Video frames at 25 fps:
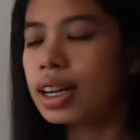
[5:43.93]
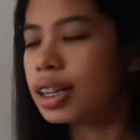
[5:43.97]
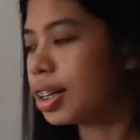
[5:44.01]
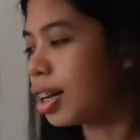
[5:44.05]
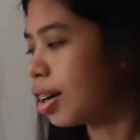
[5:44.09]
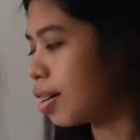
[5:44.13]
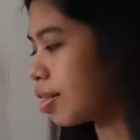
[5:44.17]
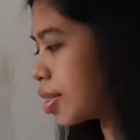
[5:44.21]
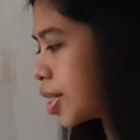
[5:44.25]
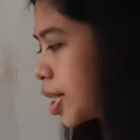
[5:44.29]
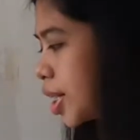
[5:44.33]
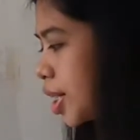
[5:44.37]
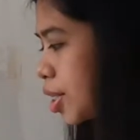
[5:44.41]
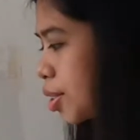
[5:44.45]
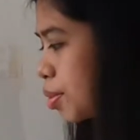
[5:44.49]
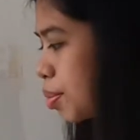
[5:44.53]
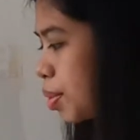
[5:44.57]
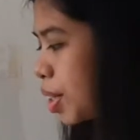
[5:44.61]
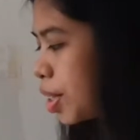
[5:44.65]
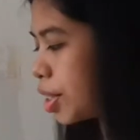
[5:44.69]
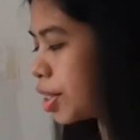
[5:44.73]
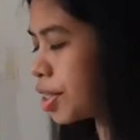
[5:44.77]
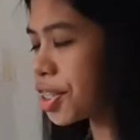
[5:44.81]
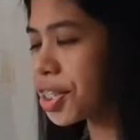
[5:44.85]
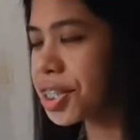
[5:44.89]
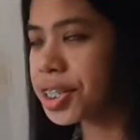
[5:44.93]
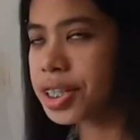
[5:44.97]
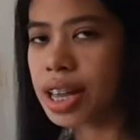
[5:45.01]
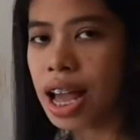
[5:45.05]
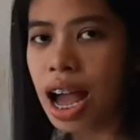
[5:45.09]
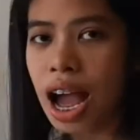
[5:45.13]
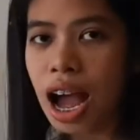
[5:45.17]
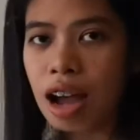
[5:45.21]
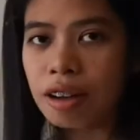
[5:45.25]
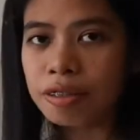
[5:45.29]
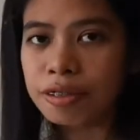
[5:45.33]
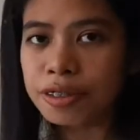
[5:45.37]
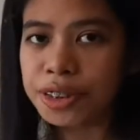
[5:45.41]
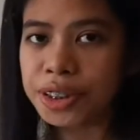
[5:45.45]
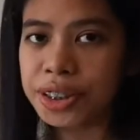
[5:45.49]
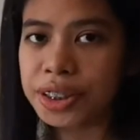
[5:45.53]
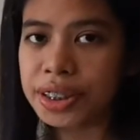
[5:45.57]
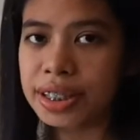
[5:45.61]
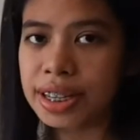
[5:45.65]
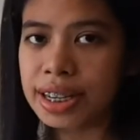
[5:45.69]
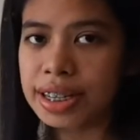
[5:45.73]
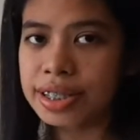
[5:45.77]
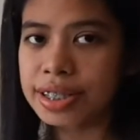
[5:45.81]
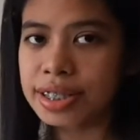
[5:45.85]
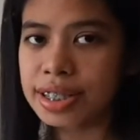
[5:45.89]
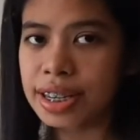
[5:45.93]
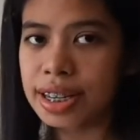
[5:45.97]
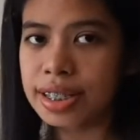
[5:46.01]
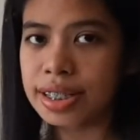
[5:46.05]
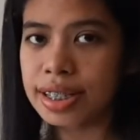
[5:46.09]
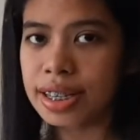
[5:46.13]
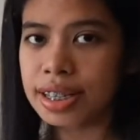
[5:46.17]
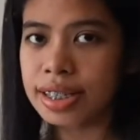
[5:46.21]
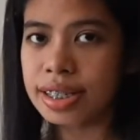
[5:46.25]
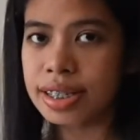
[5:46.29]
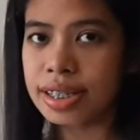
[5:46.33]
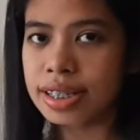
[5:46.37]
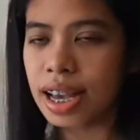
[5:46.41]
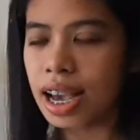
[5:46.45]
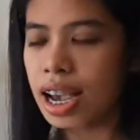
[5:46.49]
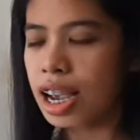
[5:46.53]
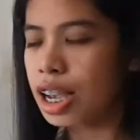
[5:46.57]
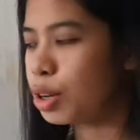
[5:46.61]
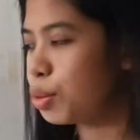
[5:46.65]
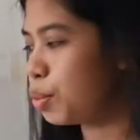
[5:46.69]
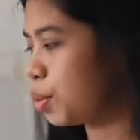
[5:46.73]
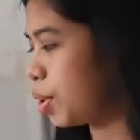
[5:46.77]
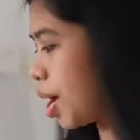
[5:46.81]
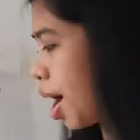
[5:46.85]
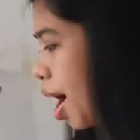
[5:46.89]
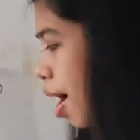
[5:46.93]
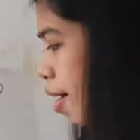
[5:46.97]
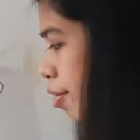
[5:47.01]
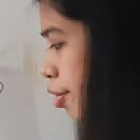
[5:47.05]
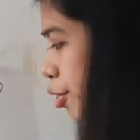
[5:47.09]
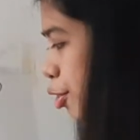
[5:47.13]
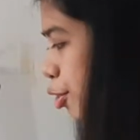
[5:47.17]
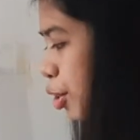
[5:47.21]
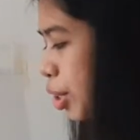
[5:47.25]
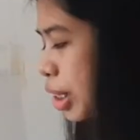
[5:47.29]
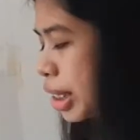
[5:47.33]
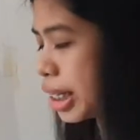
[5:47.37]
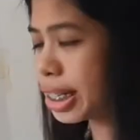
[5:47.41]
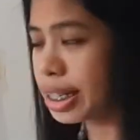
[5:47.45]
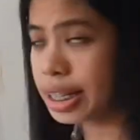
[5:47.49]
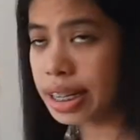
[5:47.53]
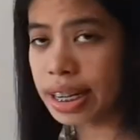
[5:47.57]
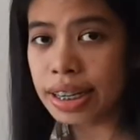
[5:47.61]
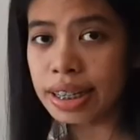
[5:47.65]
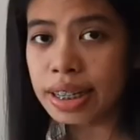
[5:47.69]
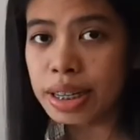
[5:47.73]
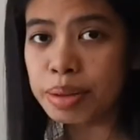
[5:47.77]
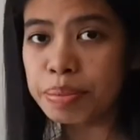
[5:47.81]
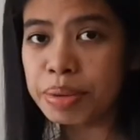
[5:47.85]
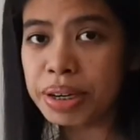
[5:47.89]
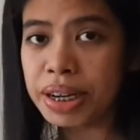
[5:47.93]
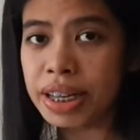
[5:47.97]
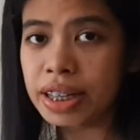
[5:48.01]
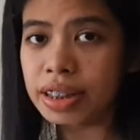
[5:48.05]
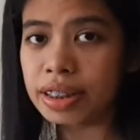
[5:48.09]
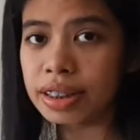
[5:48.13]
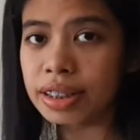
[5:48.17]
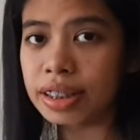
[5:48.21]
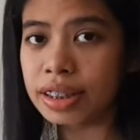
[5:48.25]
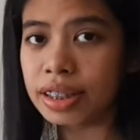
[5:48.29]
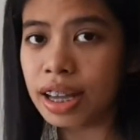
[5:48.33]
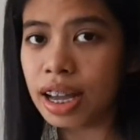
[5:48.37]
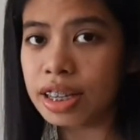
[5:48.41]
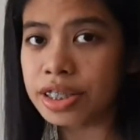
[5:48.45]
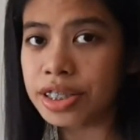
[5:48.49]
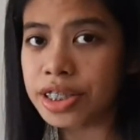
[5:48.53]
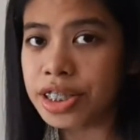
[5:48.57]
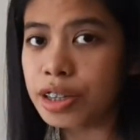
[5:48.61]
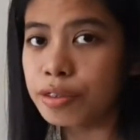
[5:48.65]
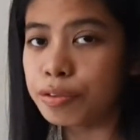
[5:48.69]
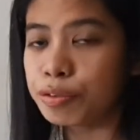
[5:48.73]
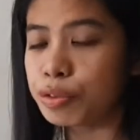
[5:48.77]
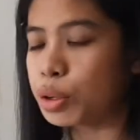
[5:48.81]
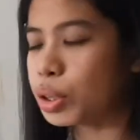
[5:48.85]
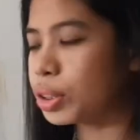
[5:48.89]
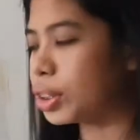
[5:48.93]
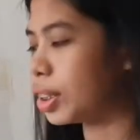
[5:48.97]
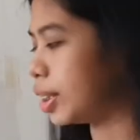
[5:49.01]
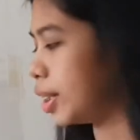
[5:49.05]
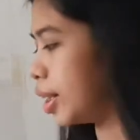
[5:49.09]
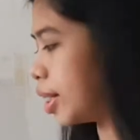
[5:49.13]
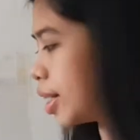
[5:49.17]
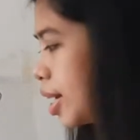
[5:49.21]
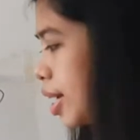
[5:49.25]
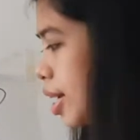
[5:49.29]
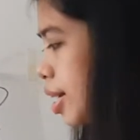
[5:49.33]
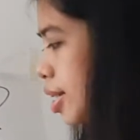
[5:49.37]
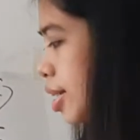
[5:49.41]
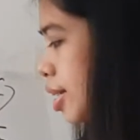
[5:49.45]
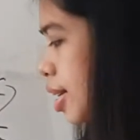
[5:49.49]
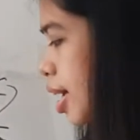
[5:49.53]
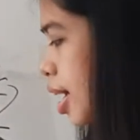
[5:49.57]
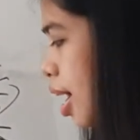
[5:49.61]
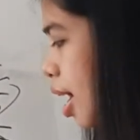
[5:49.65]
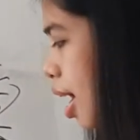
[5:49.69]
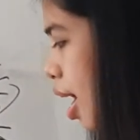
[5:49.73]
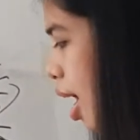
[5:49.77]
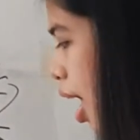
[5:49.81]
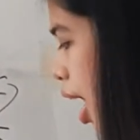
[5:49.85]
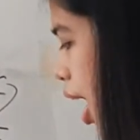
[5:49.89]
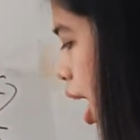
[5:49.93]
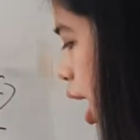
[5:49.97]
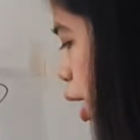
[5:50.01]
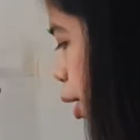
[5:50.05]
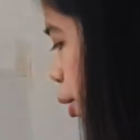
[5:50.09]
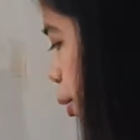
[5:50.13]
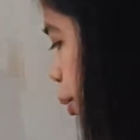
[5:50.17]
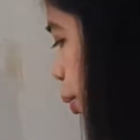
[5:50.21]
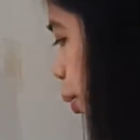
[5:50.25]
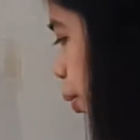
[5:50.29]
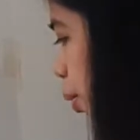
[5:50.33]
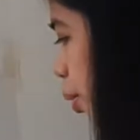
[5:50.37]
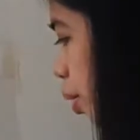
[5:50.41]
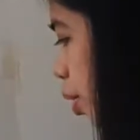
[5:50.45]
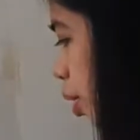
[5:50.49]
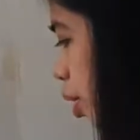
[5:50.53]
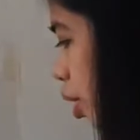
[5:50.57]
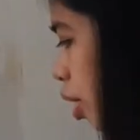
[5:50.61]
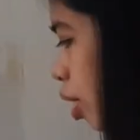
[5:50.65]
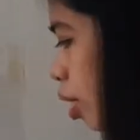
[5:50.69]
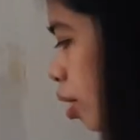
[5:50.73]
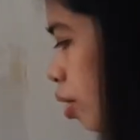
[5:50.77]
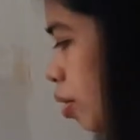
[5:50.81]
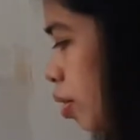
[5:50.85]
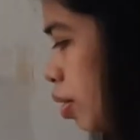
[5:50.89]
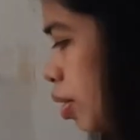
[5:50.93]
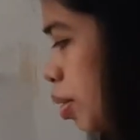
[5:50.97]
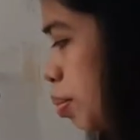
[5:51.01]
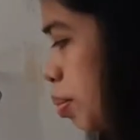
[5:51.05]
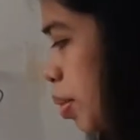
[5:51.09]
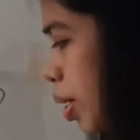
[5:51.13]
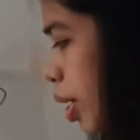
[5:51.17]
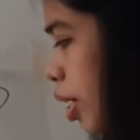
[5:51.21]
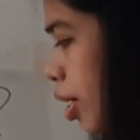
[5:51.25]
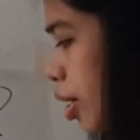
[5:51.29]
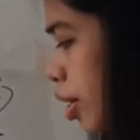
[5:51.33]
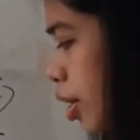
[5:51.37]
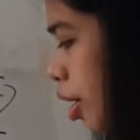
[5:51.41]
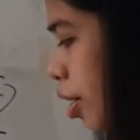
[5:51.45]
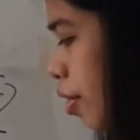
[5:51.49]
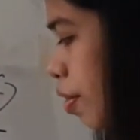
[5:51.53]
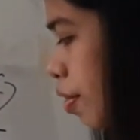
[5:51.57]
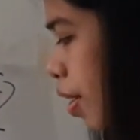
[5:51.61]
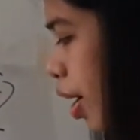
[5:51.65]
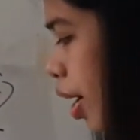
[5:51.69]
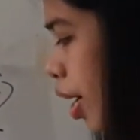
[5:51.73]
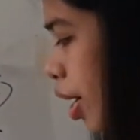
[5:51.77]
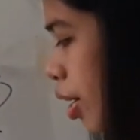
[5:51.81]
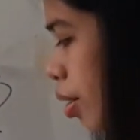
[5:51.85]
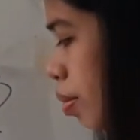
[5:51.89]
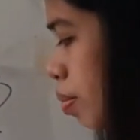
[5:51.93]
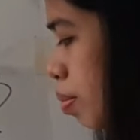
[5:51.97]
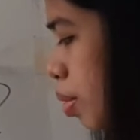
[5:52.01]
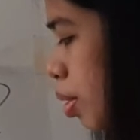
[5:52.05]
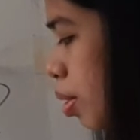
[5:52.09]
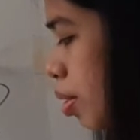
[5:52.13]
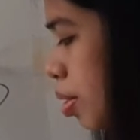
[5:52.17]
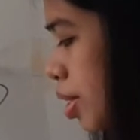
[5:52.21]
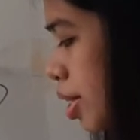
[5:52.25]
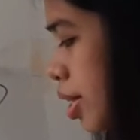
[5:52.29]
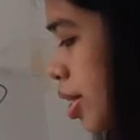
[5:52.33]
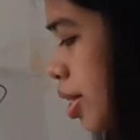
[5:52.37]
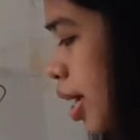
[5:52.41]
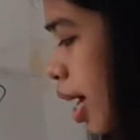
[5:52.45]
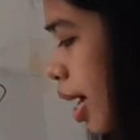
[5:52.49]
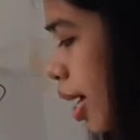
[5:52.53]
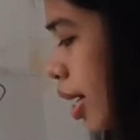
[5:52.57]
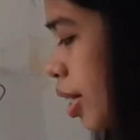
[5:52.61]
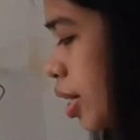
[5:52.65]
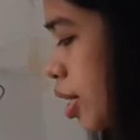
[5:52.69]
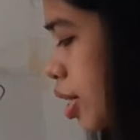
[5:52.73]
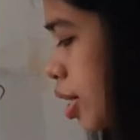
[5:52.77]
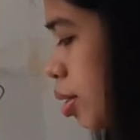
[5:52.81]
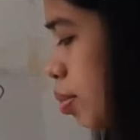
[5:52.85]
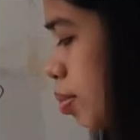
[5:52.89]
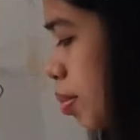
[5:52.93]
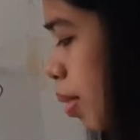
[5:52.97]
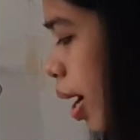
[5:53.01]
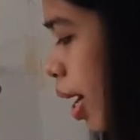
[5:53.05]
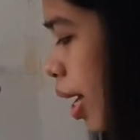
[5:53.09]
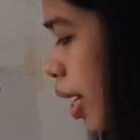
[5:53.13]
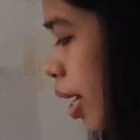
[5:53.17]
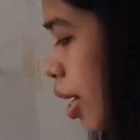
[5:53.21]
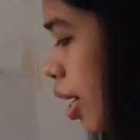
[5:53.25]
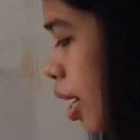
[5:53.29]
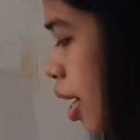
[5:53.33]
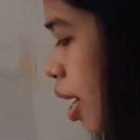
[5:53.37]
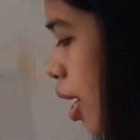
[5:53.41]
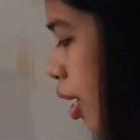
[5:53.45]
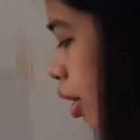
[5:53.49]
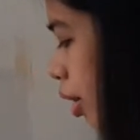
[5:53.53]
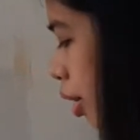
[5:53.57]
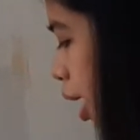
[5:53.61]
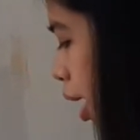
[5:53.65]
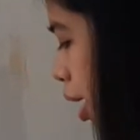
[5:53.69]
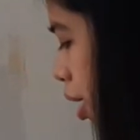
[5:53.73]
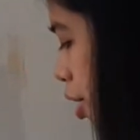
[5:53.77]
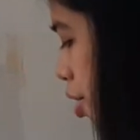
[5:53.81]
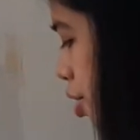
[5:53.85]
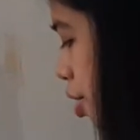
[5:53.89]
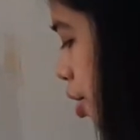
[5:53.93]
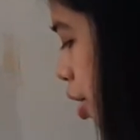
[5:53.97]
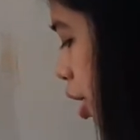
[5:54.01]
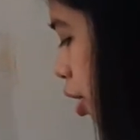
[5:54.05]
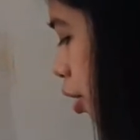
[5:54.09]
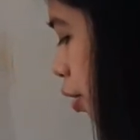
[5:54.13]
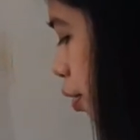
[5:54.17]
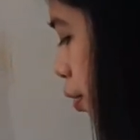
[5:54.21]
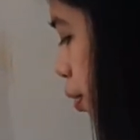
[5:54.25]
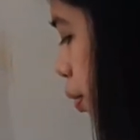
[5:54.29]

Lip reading: Now since we are just after the adjacent side, we have to eliminate the tangent 40 degrees. How? You may divide both sides by tangent